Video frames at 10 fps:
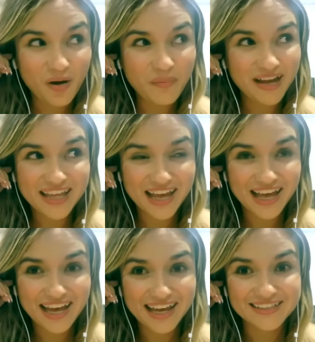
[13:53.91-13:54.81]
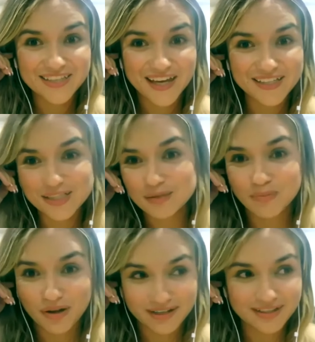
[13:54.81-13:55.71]
Oh exactly. my God. So I
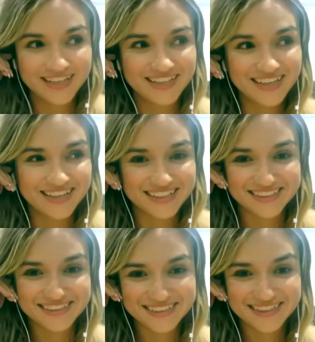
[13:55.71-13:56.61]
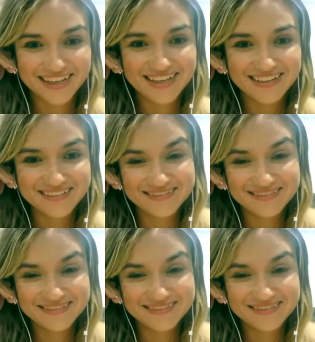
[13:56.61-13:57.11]
just bought it because yeah.